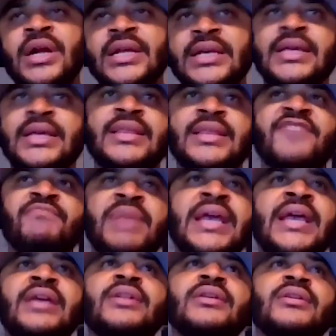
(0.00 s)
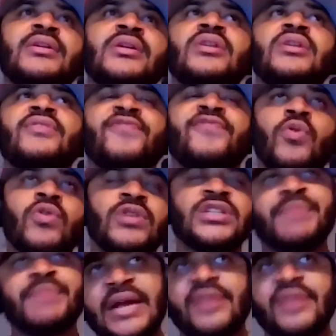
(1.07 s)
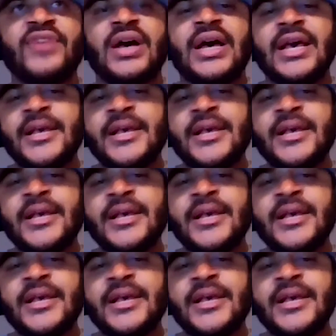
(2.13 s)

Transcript: that they made for Spotify.